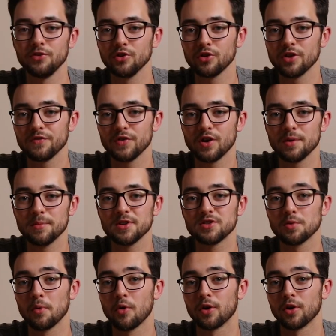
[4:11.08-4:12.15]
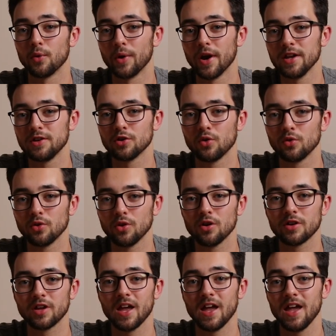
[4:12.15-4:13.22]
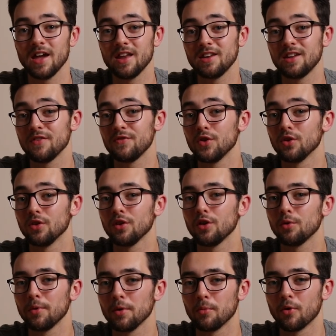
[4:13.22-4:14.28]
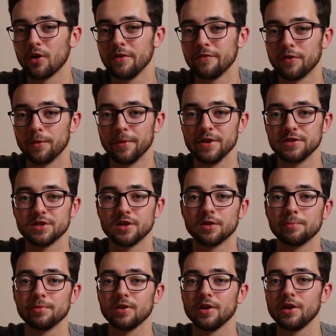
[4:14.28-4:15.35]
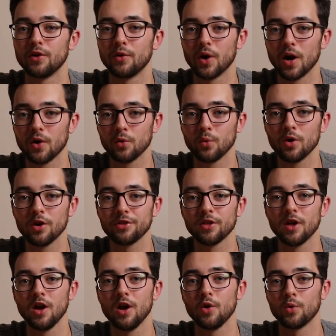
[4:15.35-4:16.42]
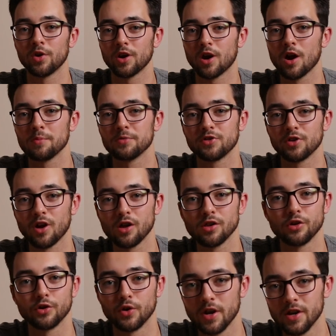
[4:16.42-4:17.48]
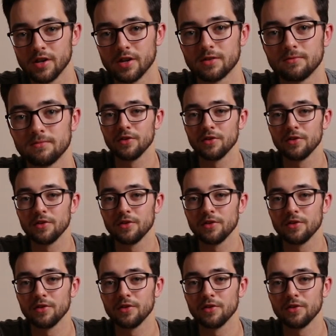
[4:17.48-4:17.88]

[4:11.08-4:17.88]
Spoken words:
This will give your image a more gray toned look and give you a little bit more information to play around with when it comes to color grading.